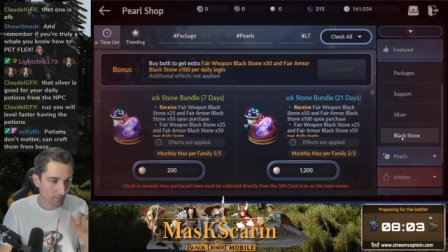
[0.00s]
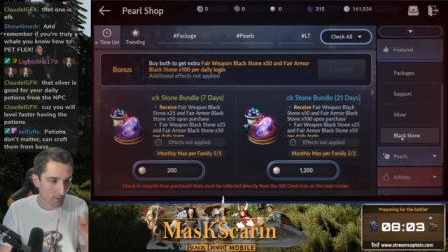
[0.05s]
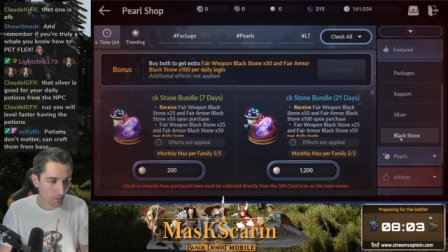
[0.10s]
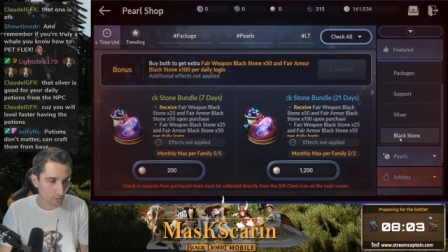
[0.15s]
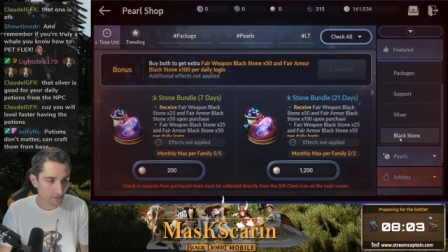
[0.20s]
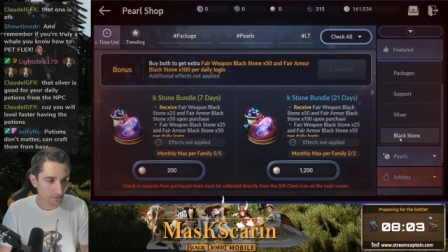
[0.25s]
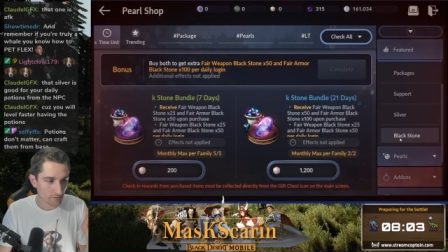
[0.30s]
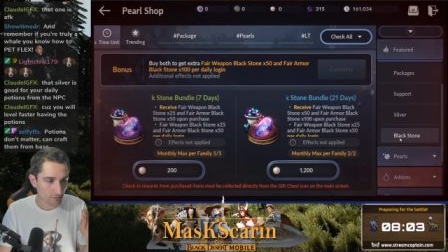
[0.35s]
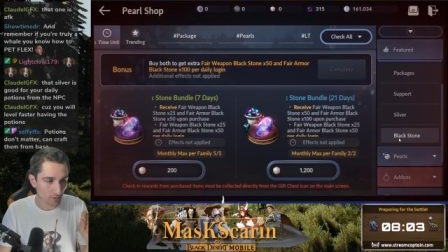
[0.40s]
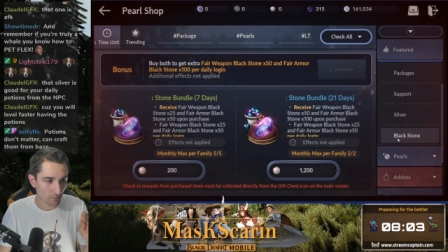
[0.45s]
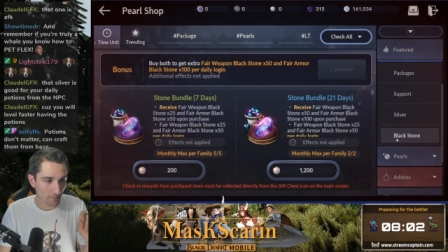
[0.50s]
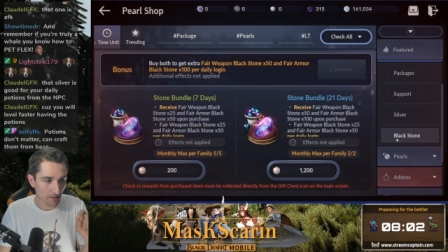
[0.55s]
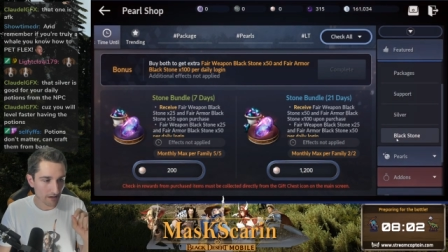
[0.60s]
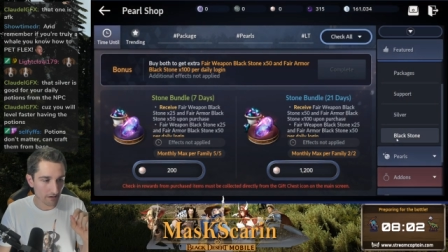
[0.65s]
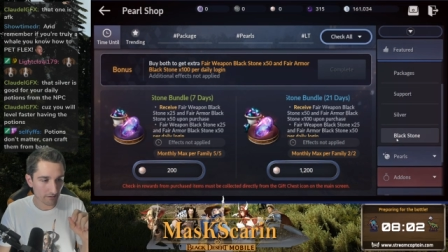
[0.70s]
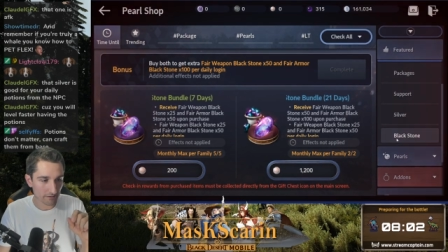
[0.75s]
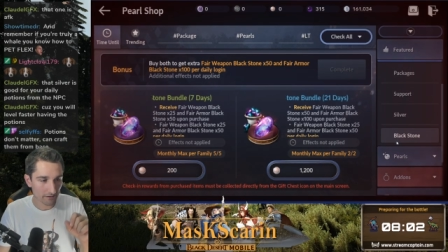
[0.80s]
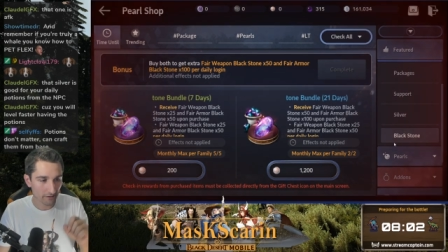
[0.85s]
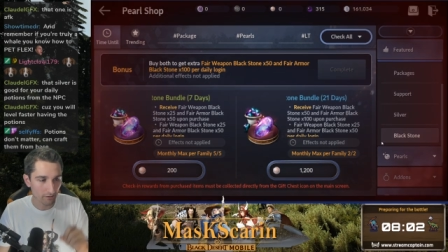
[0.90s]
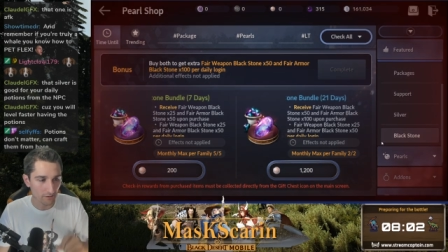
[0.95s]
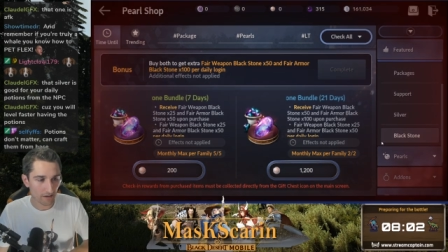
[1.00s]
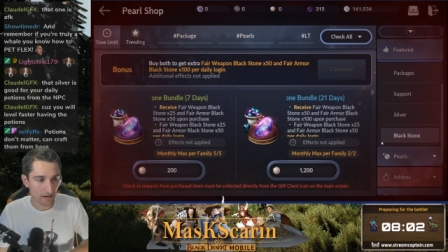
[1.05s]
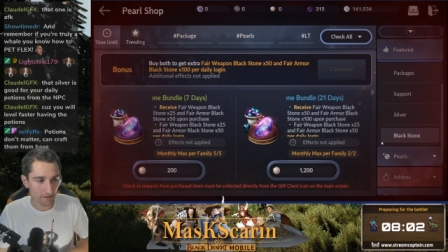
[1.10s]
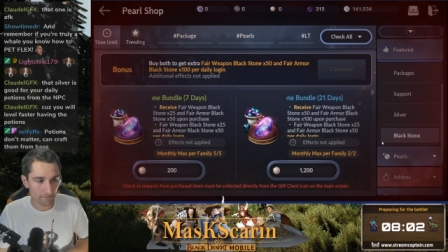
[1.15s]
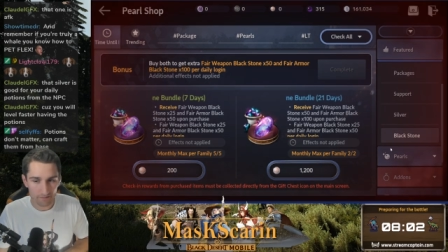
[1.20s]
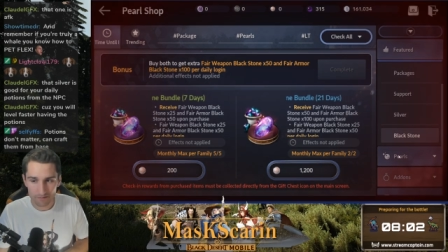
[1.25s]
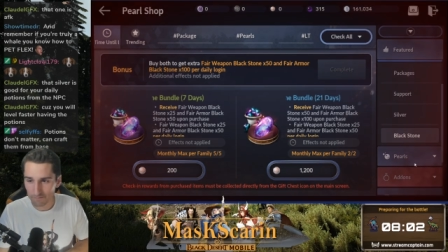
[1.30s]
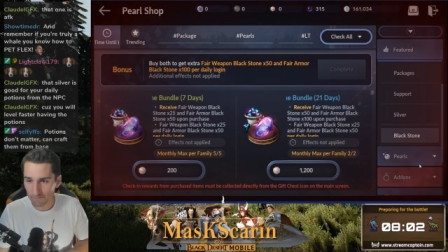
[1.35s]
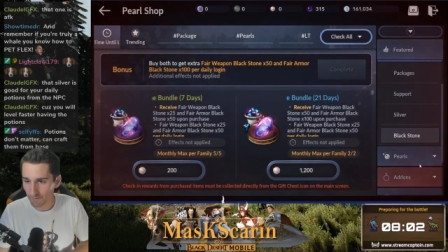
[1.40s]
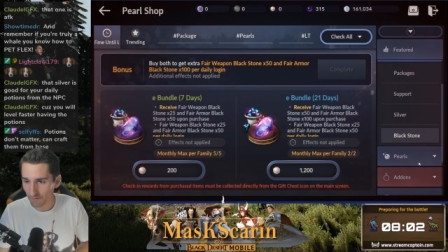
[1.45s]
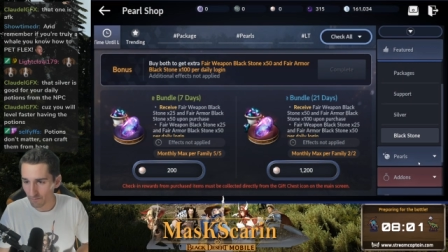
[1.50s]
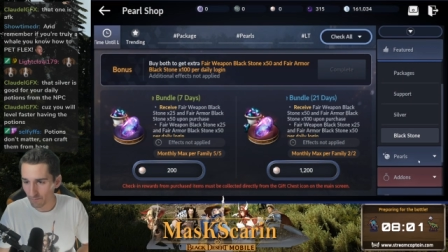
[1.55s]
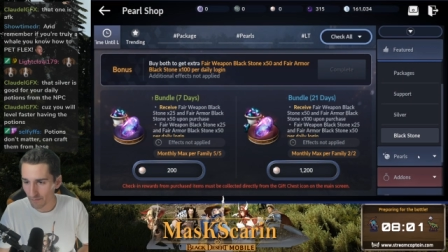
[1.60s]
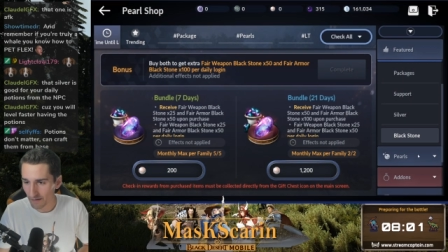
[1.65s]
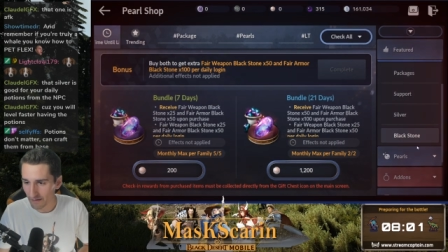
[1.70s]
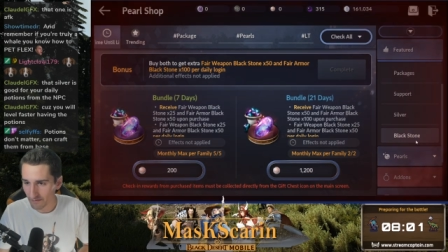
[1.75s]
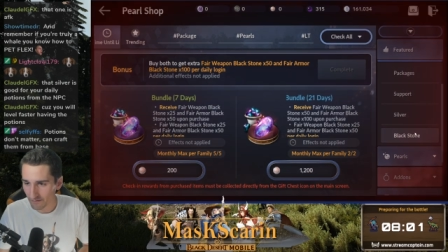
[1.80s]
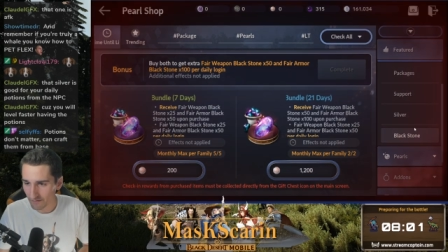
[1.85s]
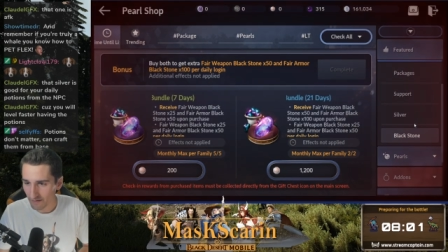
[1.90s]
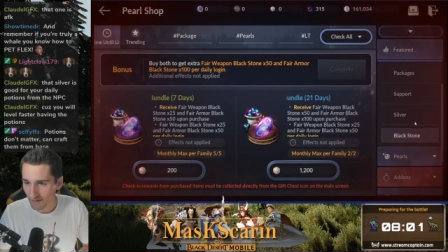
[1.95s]
Potions don't matter. Can craft them from
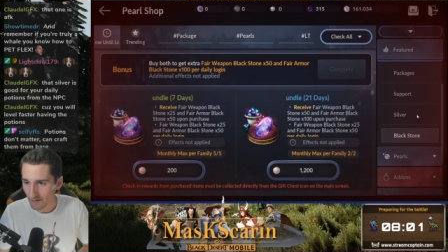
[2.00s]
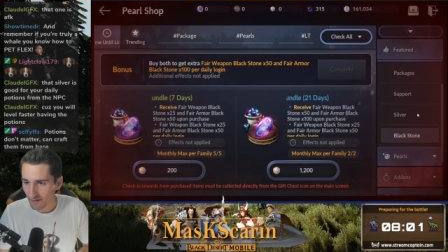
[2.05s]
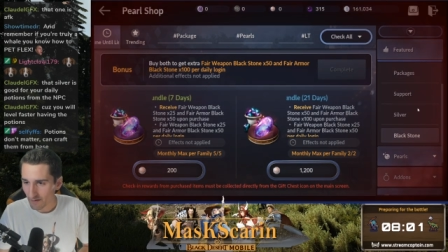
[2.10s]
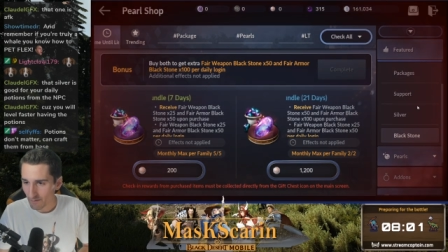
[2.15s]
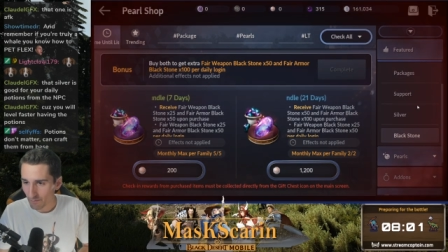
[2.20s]
base.